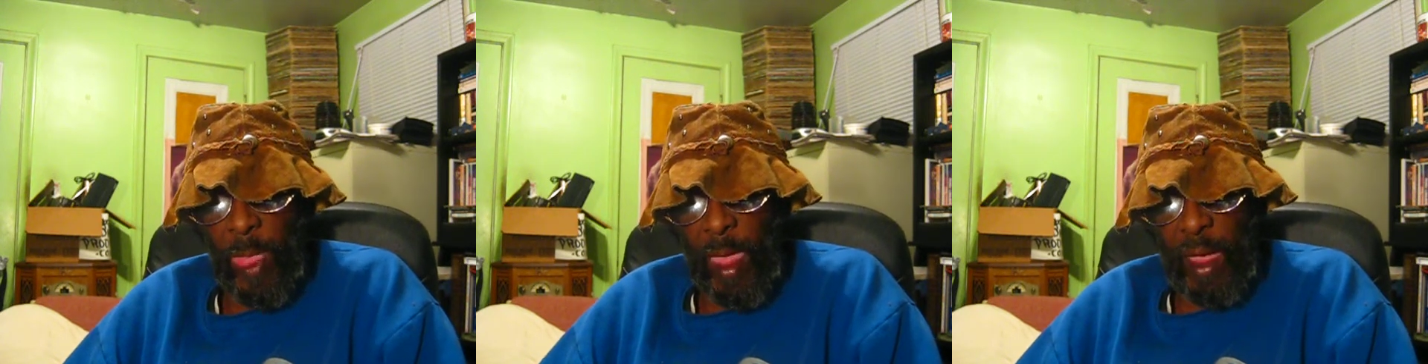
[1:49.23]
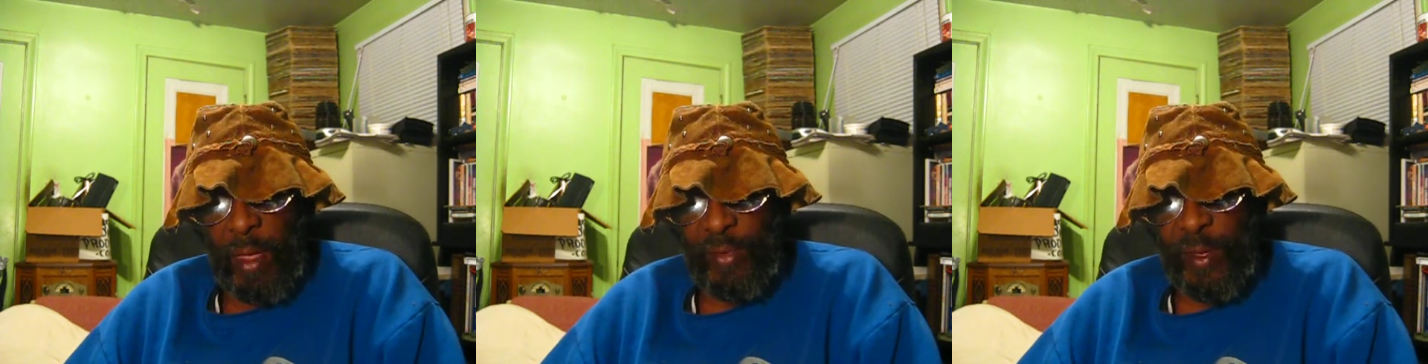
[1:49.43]

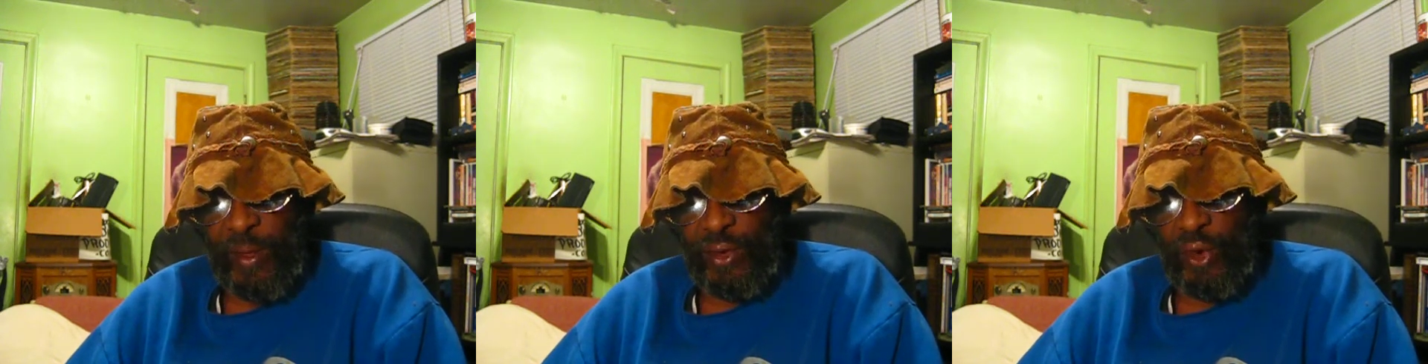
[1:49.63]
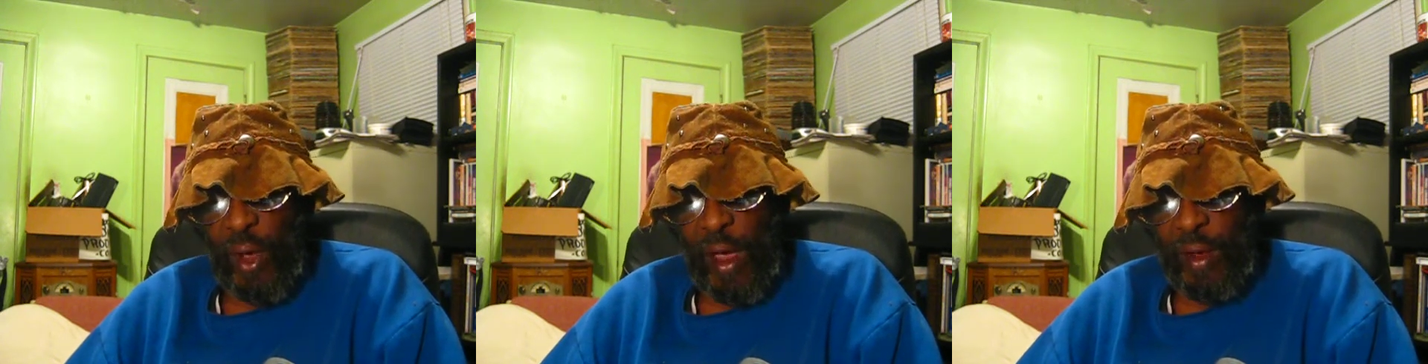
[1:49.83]
as they
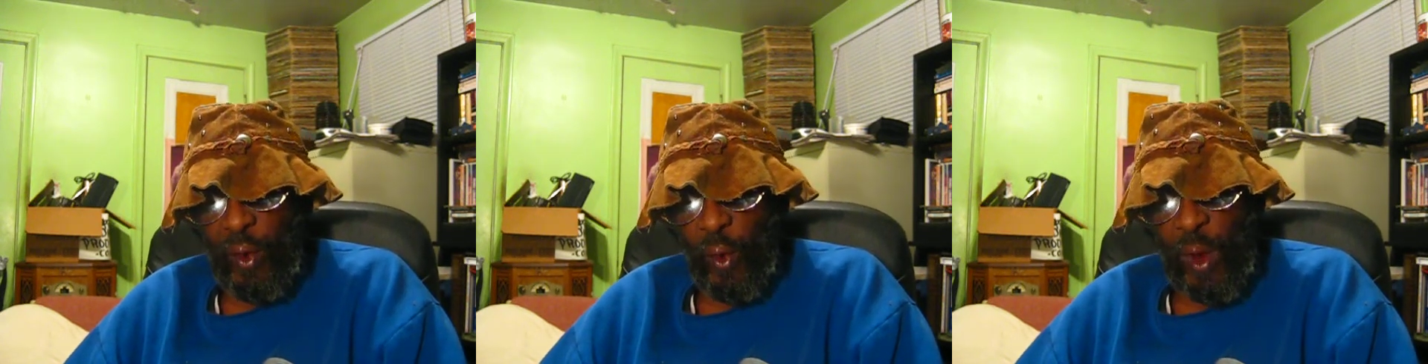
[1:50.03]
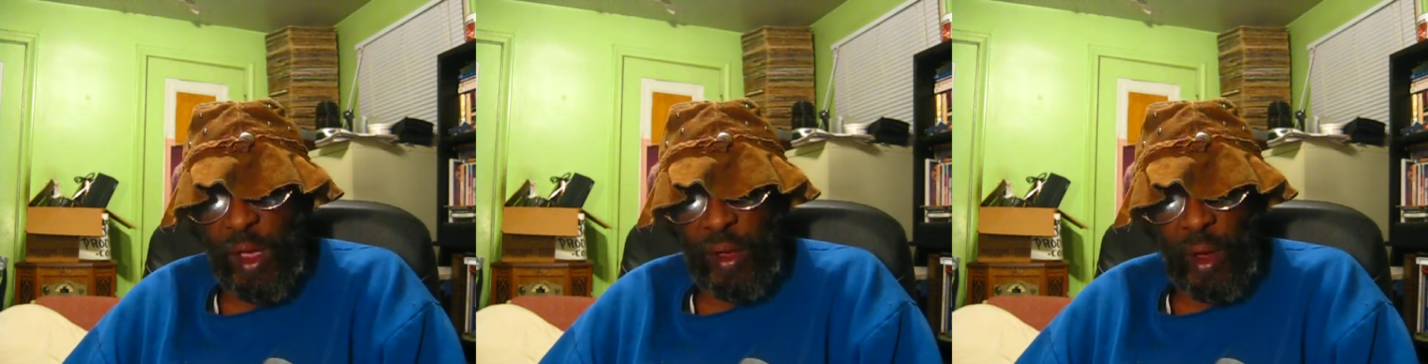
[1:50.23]
tried to
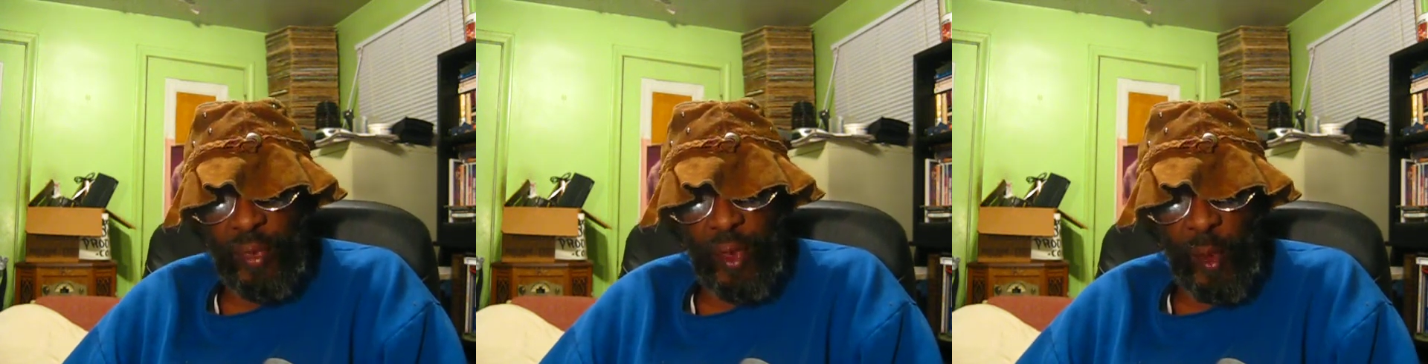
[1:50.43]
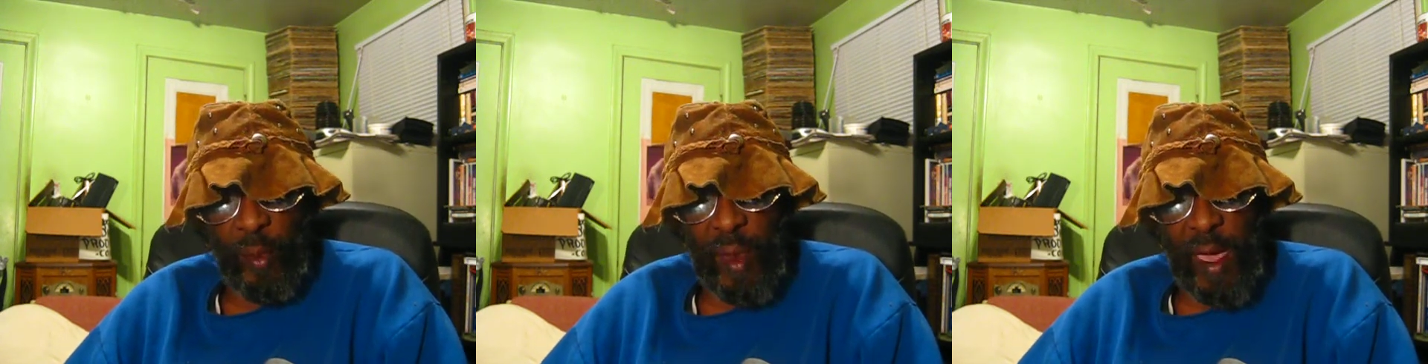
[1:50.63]
wake
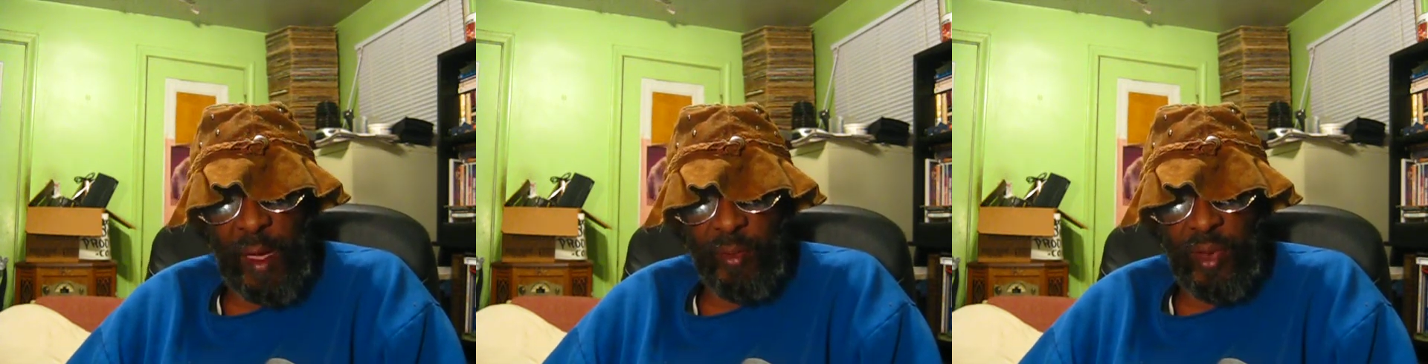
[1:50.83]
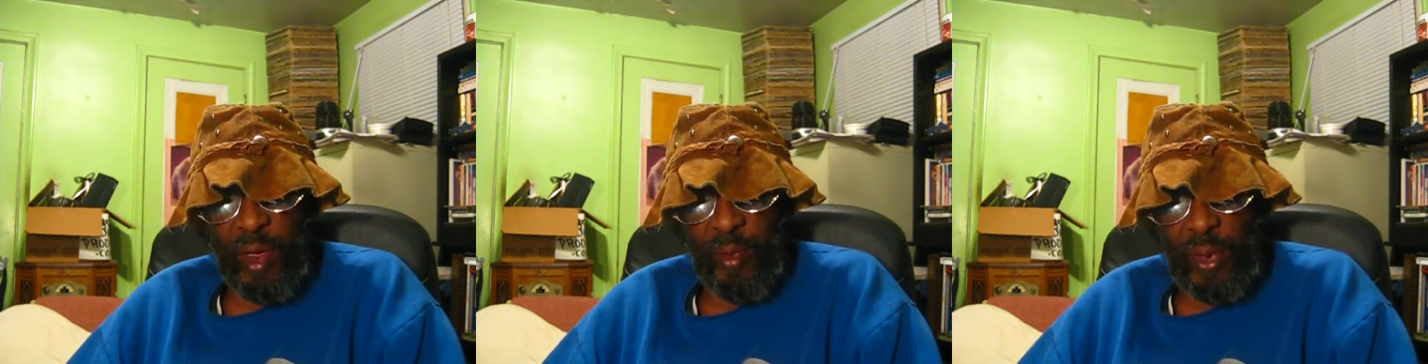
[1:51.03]
up the
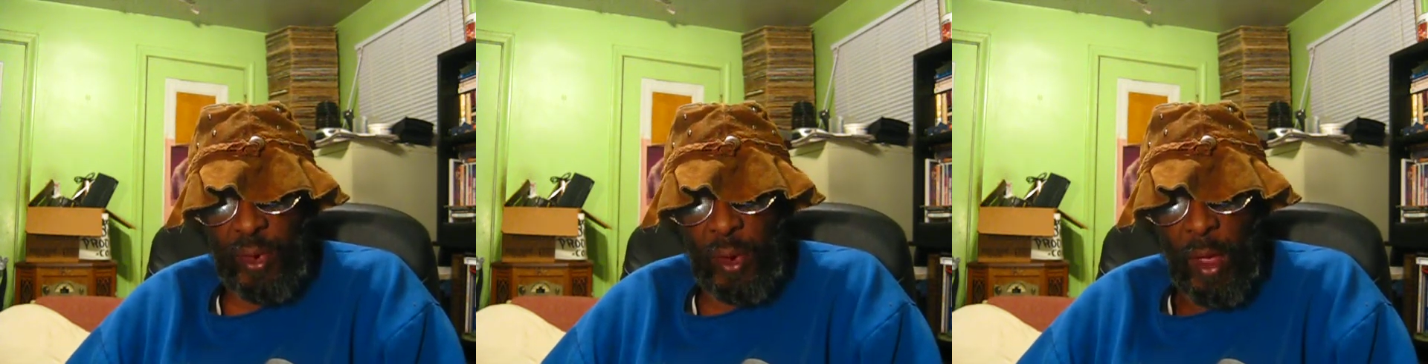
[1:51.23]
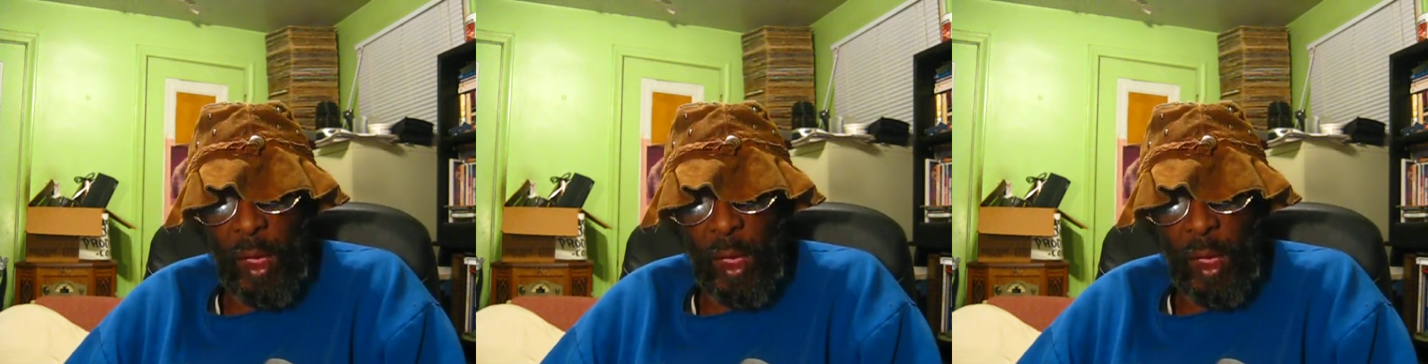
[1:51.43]
black people